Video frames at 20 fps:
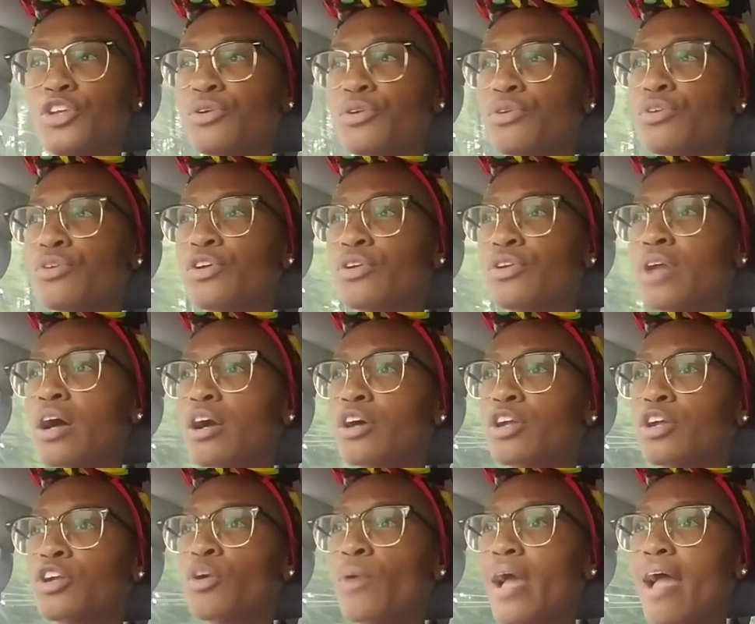you you're not
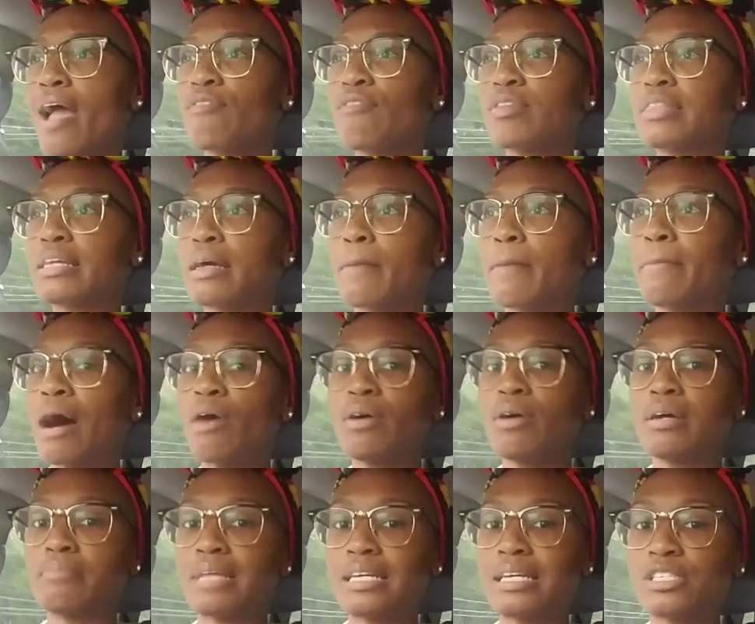gonna know everything
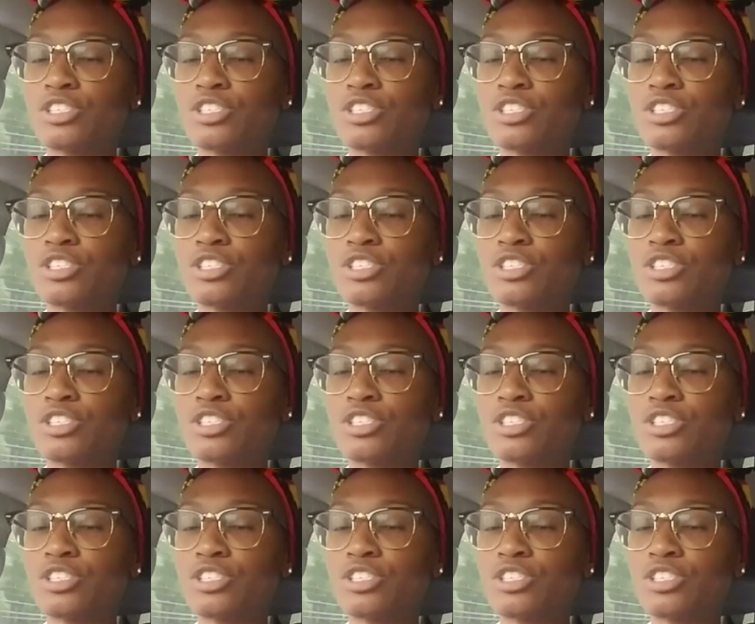about Him.